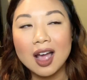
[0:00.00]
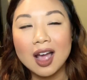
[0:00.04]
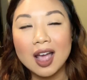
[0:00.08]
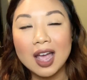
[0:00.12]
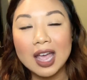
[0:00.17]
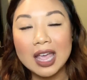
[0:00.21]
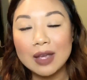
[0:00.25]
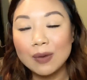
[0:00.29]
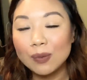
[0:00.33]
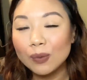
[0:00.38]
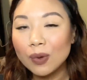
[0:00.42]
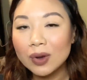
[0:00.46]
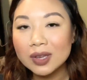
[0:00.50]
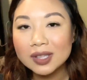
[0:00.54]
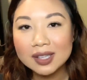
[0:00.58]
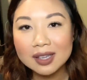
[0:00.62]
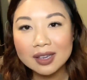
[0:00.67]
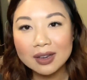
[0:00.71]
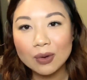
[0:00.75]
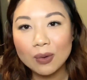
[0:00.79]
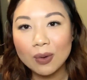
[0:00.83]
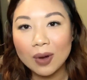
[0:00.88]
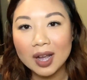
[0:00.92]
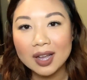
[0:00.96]
It
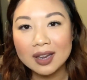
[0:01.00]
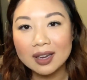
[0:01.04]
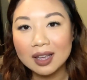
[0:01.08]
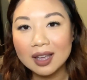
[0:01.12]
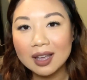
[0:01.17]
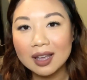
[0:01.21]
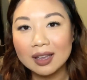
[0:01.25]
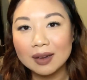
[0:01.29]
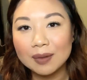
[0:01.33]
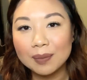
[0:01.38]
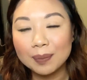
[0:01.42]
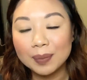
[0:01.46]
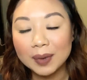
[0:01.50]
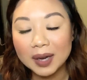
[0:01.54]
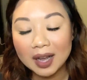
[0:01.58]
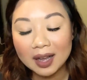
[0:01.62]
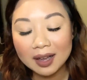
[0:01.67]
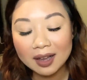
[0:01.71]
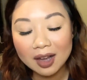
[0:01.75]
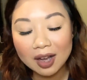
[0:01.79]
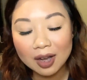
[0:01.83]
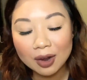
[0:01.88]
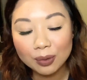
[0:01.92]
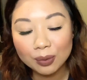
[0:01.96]
wasn't quite it, but I
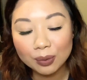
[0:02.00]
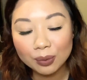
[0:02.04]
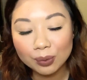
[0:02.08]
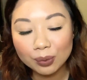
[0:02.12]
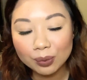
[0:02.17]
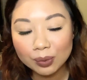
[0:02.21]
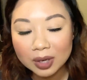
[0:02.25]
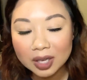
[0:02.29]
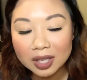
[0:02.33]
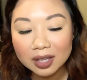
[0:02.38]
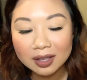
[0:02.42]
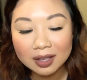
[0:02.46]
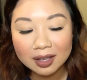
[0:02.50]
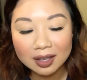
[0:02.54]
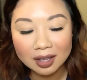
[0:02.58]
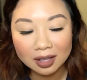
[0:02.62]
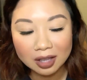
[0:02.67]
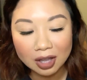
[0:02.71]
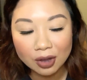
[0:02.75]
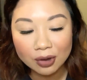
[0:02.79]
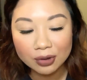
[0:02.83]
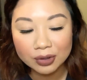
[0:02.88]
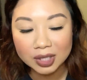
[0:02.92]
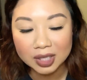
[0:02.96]
got really
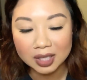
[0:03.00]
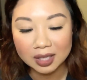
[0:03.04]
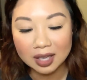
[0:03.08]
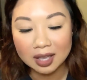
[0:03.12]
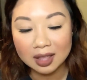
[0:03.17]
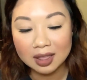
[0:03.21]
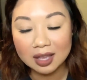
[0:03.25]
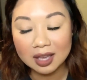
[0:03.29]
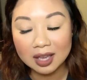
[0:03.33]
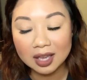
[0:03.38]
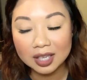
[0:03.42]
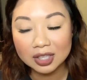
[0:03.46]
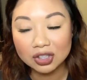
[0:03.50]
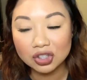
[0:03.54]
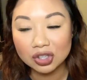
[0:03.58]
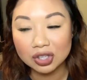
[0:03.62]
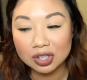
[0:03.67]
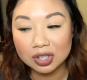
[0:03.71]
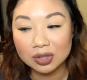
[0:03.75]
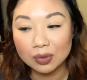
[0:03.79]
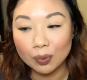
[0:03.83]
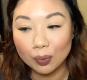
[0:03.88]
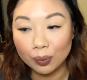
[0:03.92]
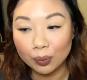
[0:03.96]
close and I think I
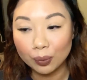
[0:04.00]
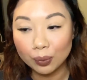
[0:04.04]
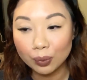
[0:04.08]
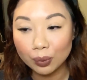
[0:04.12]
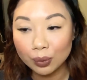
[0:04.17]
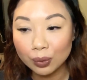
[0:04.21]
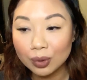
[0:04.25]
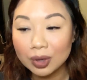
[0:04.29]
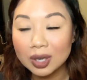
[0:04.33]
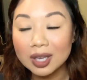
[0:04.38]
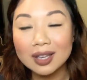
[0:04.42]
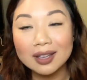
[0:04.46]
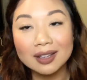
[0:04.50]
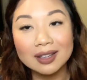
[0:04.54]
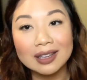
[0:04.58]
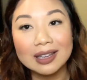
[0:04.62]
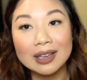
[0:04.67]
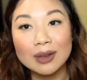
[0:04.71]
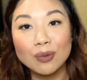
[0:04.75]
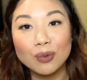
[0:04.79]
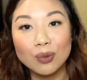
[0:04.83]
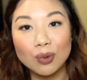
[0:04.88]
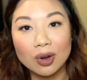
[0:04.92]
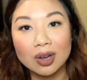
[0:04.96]
just
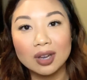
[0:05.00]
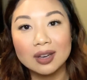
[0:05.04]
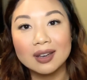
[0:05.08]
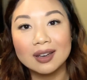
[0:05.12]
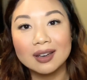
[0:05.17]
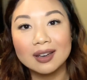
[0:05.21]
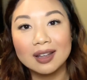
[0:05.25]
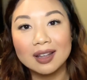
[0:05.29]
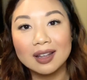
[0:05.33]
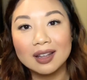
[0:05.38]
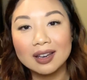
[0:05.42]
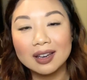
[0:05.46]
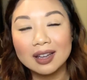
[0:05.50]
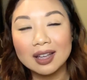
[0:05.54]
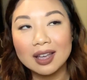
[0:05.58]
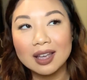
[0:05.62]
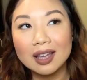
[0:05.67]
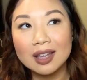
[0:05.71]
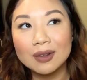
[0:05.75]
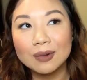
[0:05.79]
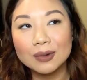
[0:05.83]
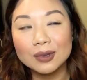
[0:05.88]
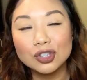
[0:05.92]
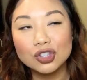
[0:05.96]
really wanted it.
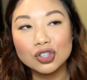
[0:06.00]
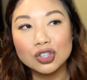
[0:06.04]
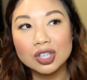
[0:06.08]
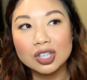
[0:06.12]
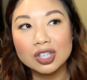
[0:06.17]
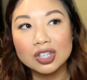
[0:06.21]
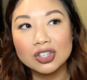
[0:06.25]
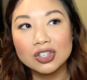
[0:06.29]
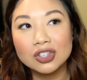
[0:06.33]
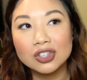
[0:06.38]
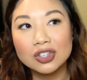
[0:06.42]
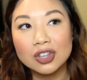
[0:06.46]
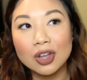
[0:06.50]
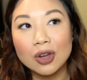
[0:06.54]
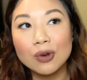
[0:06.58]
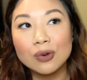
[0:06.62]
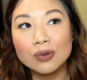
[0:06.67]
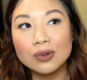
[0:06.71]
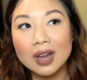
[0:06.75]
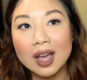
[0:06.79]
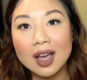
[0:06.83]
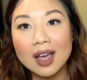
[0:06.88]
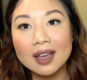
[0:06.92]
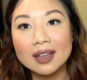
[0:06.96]
It was just so
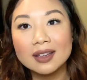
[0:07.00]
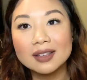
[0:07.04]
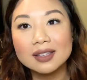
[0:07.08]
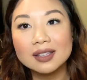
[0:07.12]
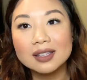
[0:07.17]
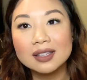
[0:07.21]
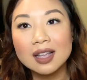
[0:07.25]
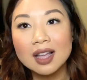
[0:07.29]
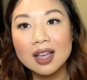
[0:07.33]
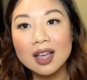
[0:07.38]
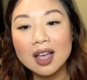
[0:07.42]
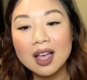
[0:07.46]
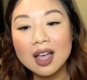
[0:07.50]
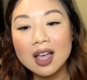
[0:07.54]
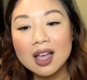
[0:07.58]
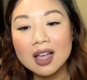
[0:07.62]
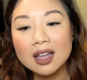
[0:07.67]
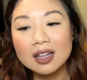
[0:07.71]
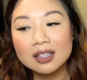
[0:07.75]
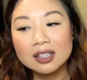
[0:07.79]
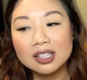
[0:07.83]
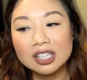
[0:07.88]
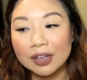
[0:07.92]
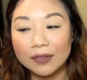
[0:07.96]
nice
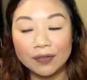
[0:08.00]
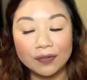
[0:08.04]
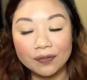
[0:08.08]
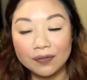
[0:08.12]
to